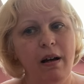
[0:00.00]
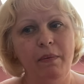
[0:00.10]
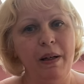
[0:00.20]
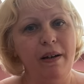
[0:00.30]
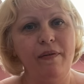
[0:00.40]

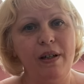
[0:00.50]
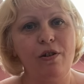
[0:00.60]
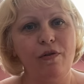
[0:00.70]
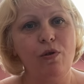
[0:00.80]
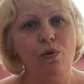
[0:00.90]
when I
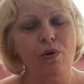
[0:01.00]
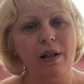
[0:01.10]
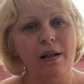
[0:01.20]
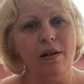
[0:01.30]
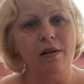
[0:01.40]
finished recording
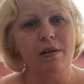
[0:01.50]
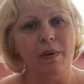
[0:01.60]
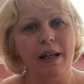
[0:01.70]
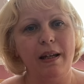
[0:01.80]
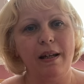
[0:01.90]
last
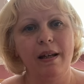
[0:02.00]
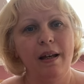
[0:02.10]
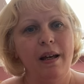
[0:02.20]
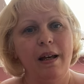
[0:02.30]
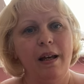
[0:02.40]
week,
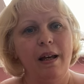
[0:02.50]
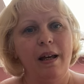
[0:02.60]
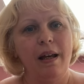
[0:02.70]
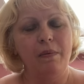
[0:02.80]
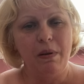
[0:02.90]

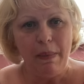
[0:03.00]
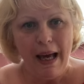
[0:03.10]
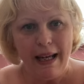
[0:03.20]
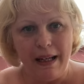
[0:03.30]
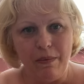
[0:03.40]
he was a
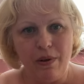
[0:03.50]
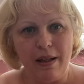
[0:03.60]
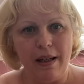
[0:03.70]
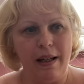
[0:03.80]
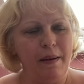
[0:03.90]
pain,
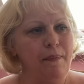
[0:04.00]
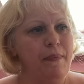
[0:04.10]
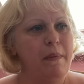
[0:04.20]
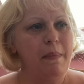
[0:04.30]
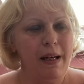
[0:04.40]
wasn't he?
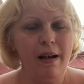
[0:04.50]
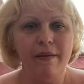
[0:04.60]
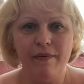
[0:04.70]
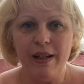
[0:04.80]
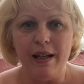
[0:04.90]
The minute I
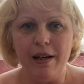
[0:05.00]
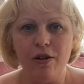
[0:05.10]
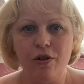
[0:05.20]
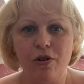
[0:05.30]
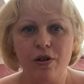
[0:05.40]

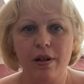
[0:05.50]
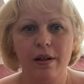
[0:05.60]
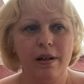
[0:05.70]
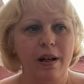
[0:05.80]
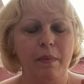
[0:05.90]
finished,
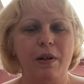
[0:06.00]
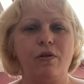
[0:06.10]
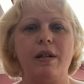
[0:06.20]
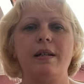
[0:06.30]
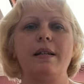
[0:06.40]
he went
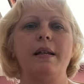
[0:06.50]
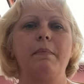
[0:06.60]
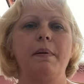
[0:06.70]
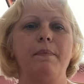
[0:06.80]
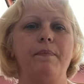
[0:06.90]
straight to sleep.